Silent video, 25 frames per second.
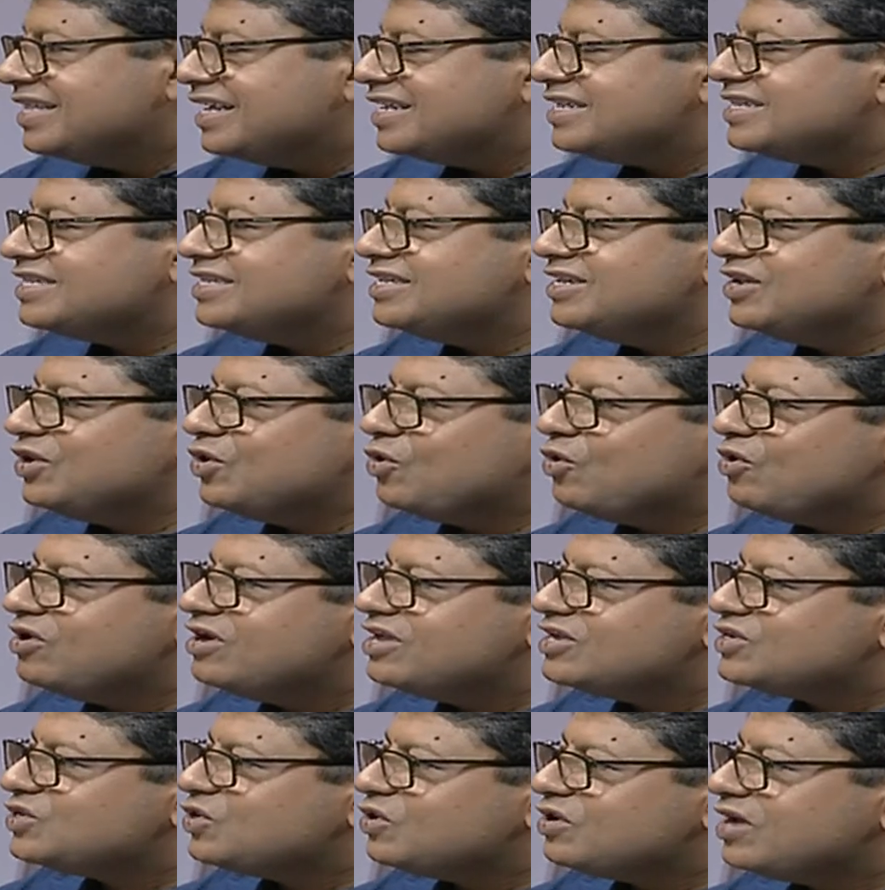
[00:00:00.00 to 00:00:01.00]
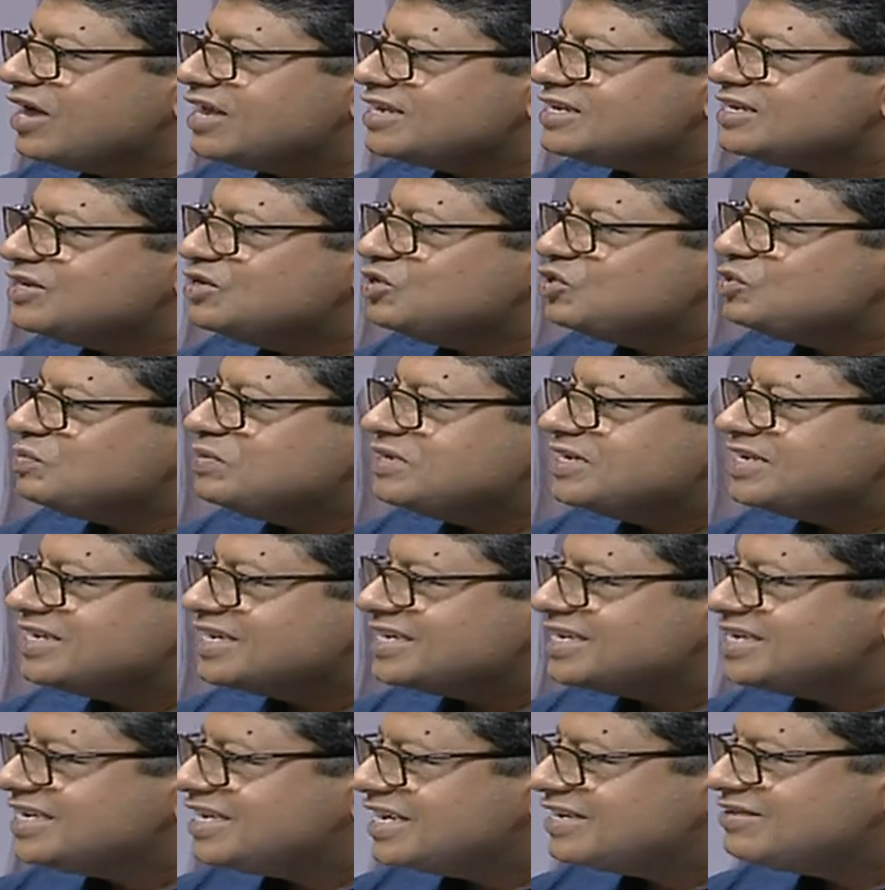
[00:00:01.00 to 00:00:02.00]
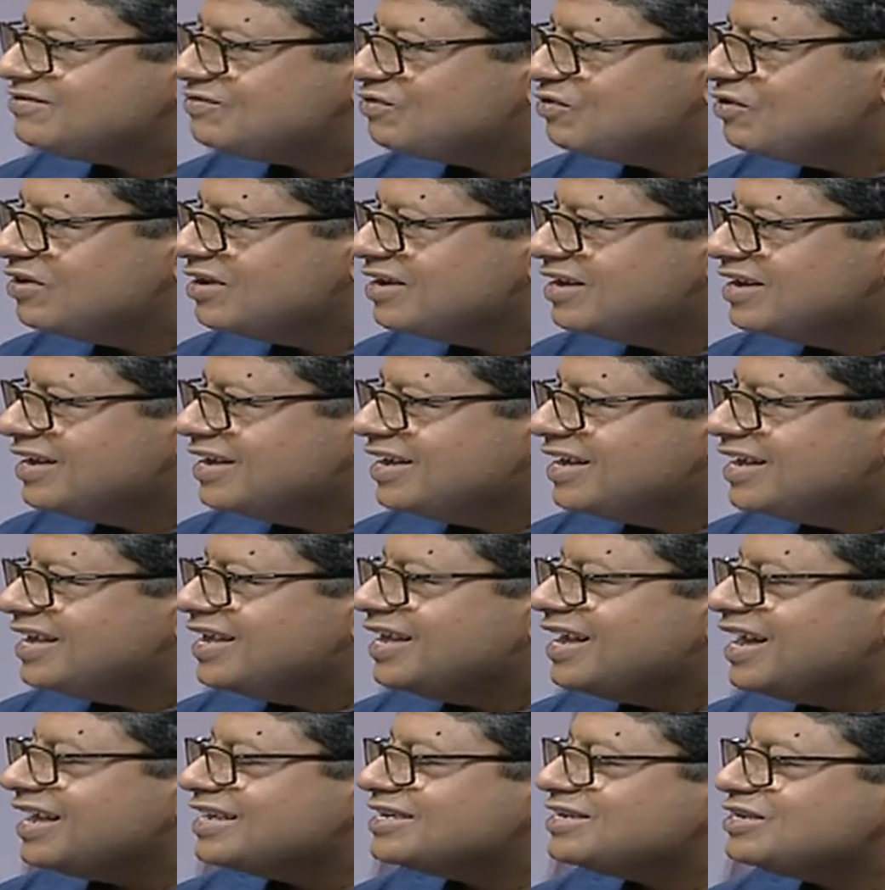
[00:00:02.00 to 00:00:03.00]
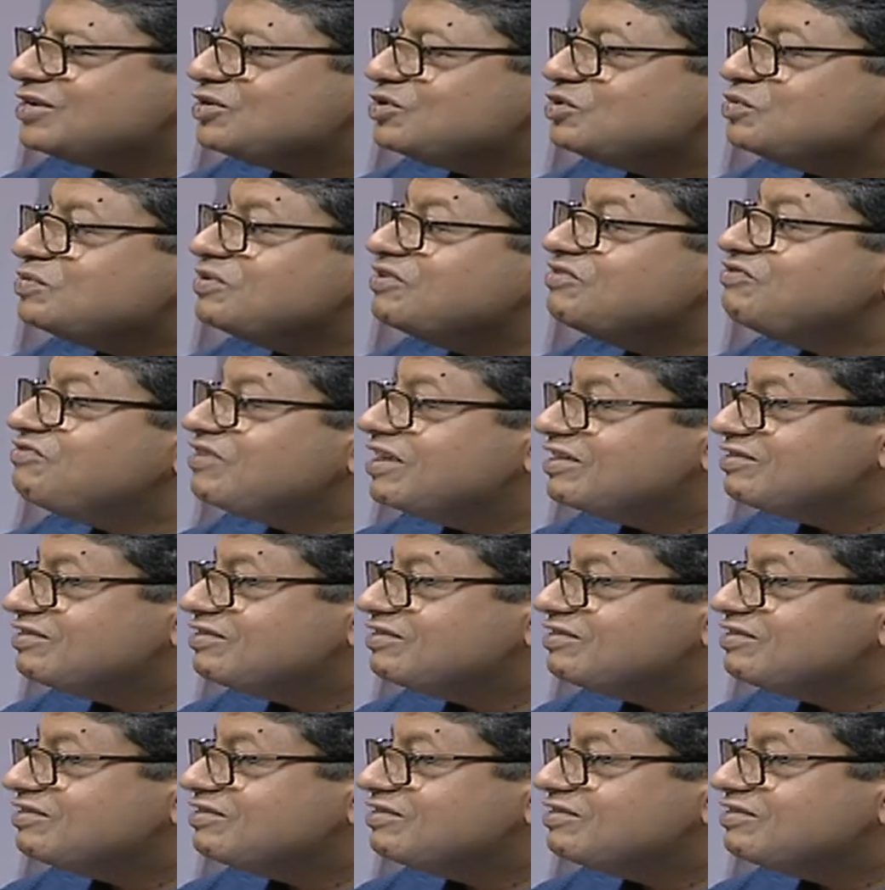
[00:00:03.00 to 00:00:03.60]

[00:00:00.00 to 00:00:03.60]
mm. that the Lord does not ask you to be successful, yeah. He asks you to be